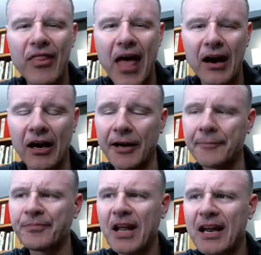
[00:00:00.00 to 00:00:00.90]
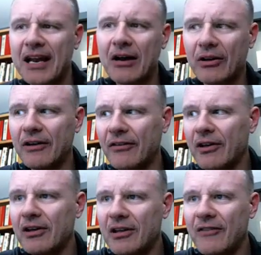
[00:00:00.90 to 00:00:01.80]
that height. Now,
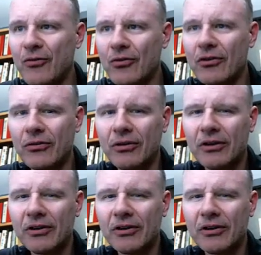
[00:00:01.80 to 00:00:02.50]
if you were to